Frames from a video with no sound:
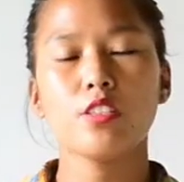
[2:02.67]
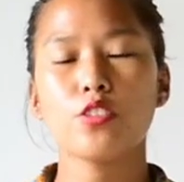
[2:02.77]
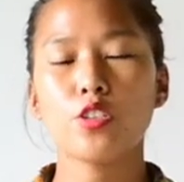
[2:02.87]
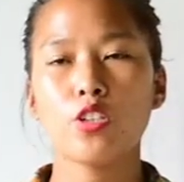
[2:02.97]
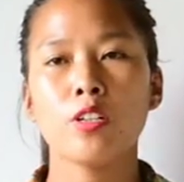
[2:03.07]

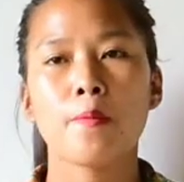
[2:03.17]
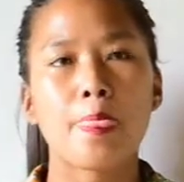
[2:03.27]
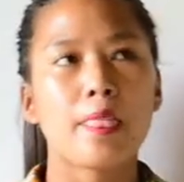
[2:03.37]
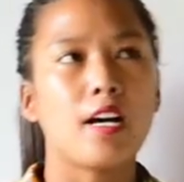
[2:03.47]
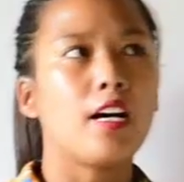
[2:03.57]
So
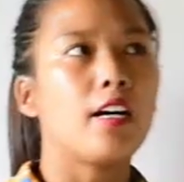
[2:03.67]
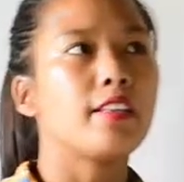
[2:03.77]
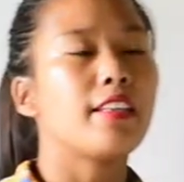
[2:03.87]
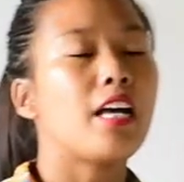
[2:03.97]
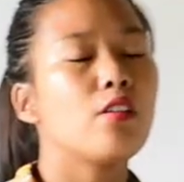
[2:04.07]

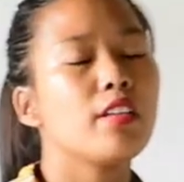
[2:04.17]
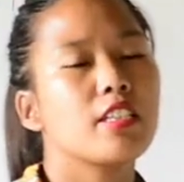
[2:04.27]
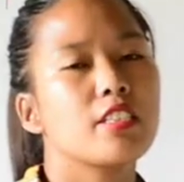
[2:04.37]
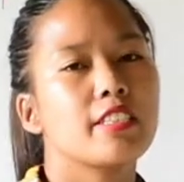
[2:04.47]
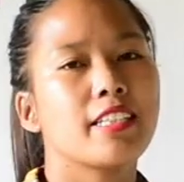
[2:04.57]
now let
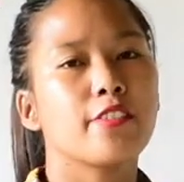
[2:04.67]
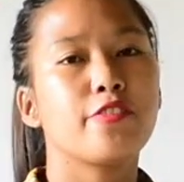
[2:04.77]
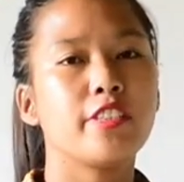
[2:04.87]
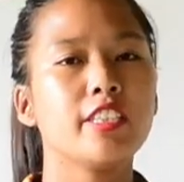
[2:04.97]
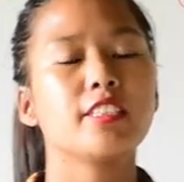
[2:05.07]
us take the
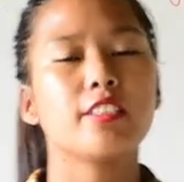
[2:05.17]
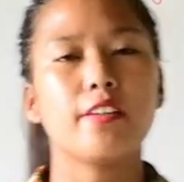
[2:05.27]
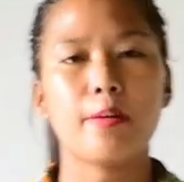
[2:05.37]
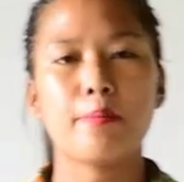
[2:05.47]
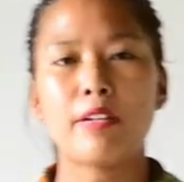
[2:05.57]
first
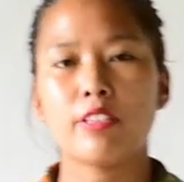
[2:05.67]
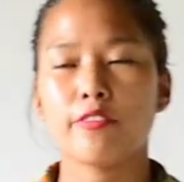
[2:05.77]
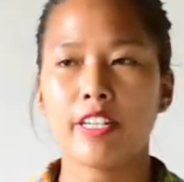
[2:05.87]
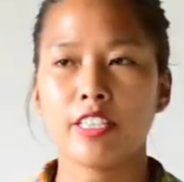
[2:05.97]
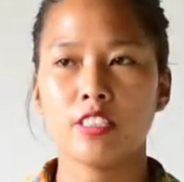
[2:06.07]
abiotic
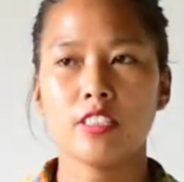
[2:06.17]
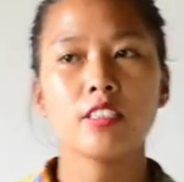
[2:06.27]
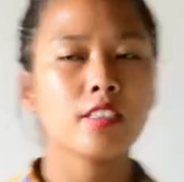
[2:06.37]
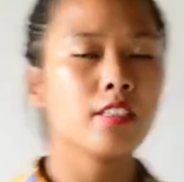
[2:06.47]
factor,